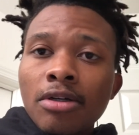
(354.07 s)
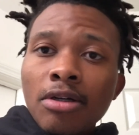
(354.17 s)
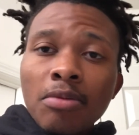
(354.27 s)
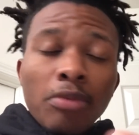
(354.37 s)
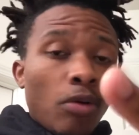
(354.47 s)

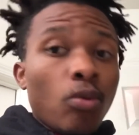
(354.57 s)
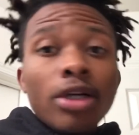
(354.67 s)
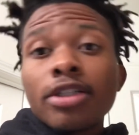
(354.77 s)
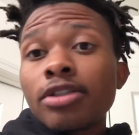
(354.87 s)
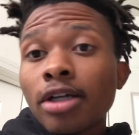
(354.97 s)
But what
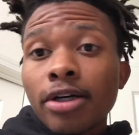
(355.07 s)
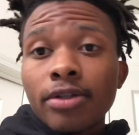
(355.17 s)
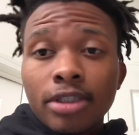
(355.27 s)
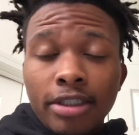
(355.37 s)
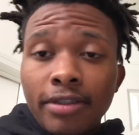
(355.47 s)
do y'all
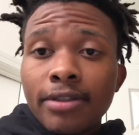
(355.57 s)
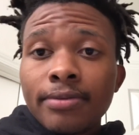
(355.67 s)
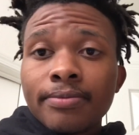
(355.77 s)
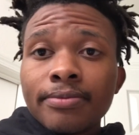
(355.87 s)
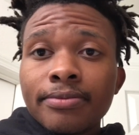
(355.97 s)
think?
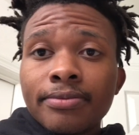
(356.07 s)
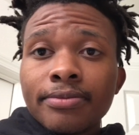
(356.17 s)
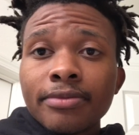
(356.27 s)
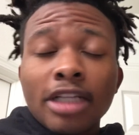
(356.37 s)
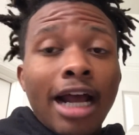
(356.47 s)

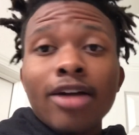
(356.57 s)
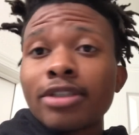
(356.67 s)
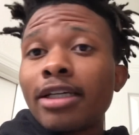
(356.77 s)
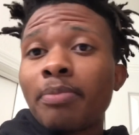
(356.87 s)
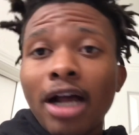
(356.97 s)
I'll
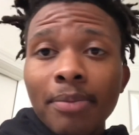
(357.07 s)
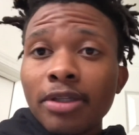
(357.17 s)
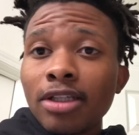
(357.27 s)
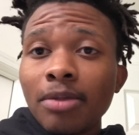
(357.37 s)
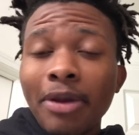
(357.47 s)
take
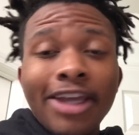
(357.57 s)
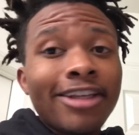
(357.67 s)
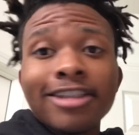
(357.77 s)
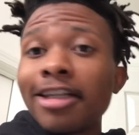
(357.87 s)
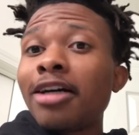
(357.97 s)
popular
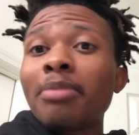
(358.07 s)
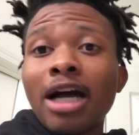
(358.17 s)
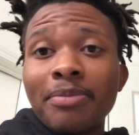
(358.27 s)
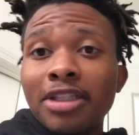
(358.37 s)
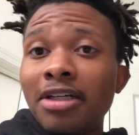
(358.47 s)
opinions and
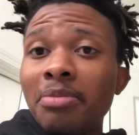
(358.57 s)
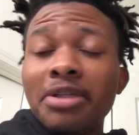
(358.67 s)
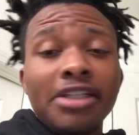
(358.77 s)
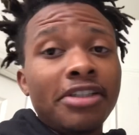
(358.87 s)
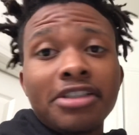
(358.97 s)
unpopular
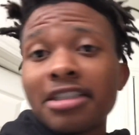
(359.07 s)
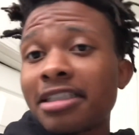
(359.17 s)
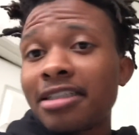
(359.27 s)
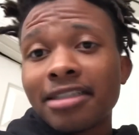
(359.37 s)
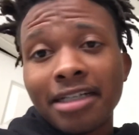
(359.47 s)
opinions. Just
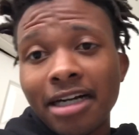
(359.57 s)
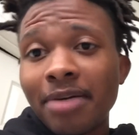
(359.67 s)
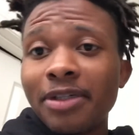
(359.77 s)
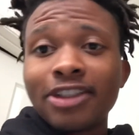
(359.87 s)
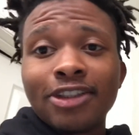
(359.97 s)
get in the
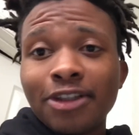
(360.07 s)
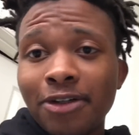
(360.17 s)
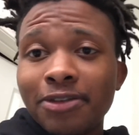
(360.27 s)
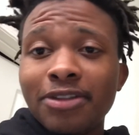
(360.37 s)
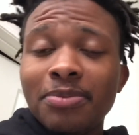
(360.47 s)
comments and
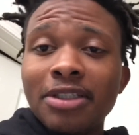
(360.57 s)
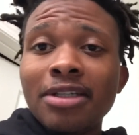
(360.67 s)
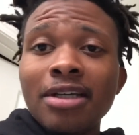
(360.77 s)
talk to me.